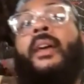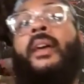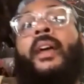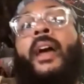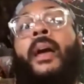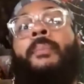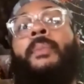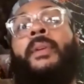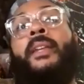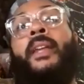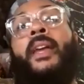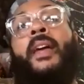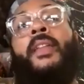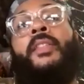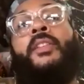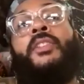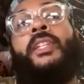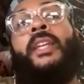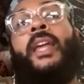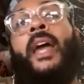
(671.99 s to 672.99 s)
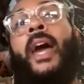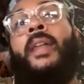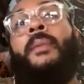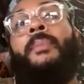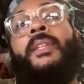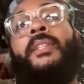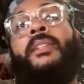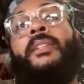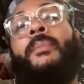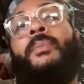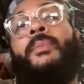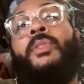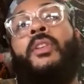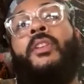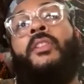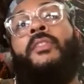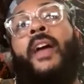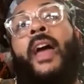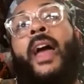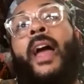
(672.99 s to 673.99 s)
I mean, yeah, there's got to be some sort
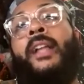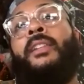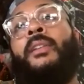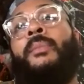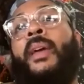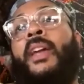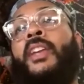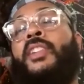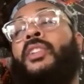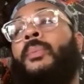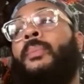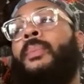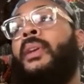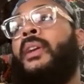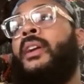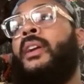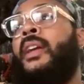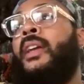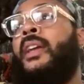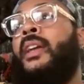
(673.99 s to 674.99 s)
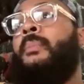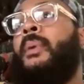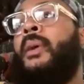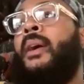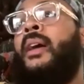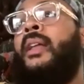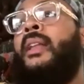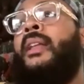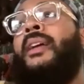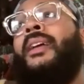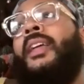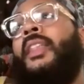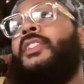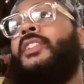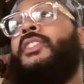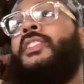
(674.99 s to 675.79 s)
of acclimation period, but there's a